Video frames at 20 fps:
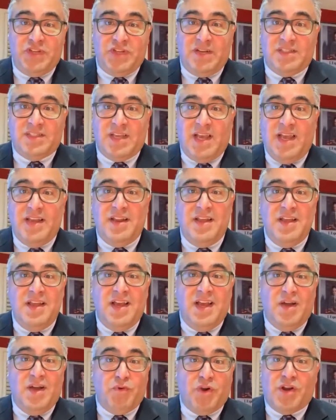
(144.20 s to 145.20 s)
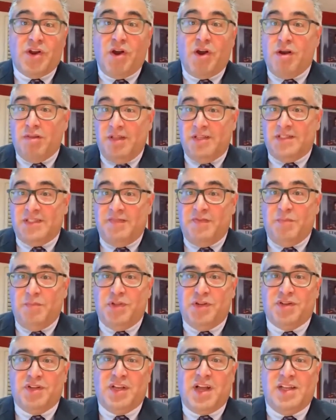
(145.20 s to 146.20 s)
of genocide, regardless of the
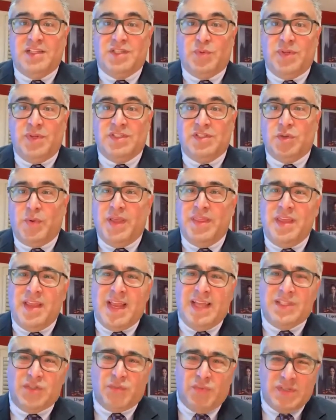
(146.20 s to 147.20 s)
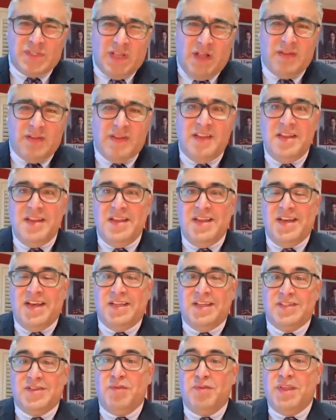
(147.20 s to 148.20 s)
political consequences. So I think as a result,
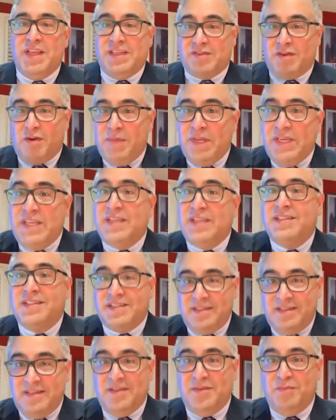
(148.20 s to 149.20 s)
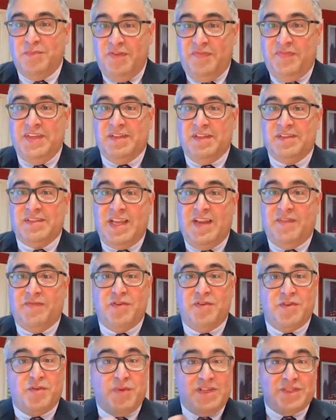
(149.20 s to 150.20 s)
certainly as Armenians, we feel
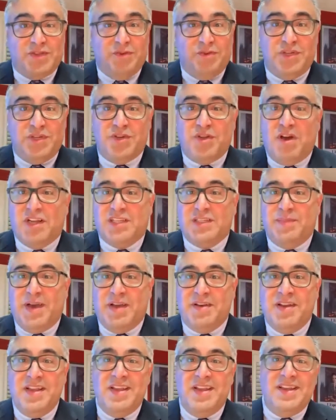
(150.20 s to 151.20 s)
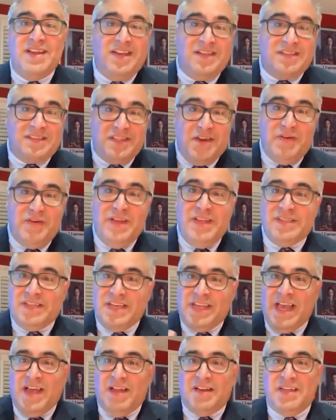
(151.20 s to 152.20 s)
safer. The resolution talks about Assyrians
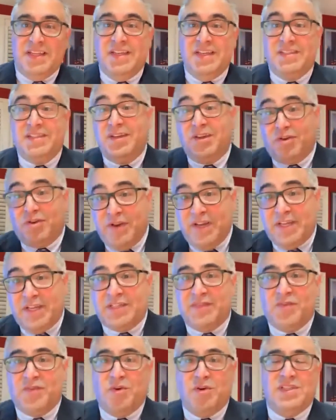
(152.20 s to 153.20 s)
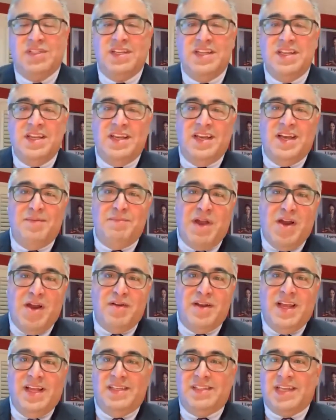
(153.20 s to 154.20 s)
and Chaldeans and Greeks, of course,
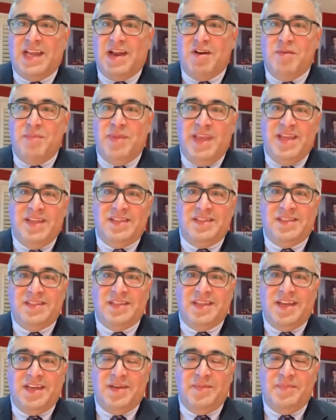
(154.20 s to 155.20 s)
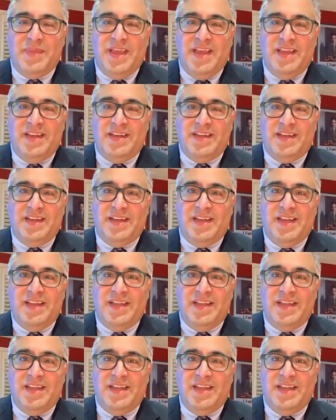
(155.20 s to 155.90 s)
Maronites, Arameans, and